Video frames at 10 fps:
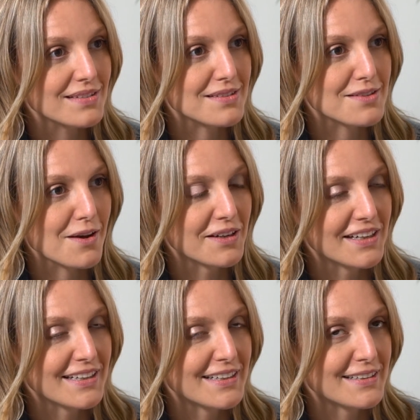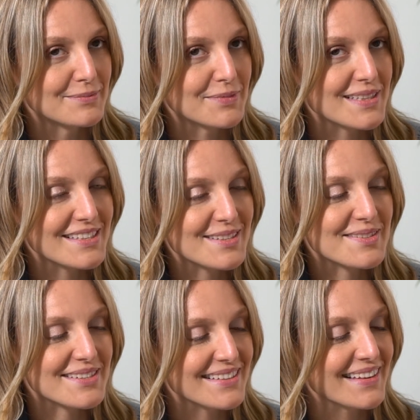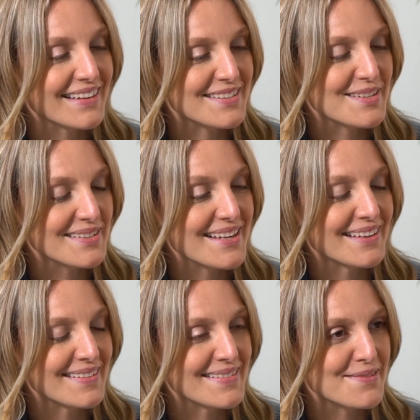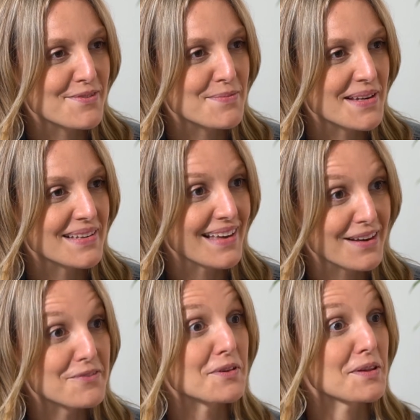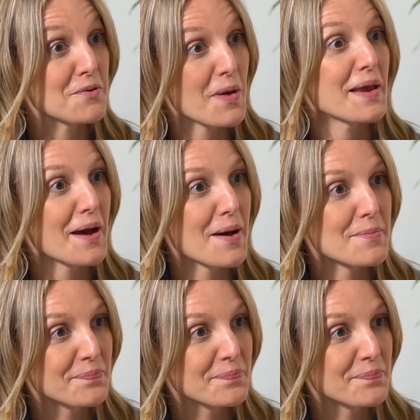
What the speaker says: And so, but it's interesting that it took 10 years for me to like really wake up.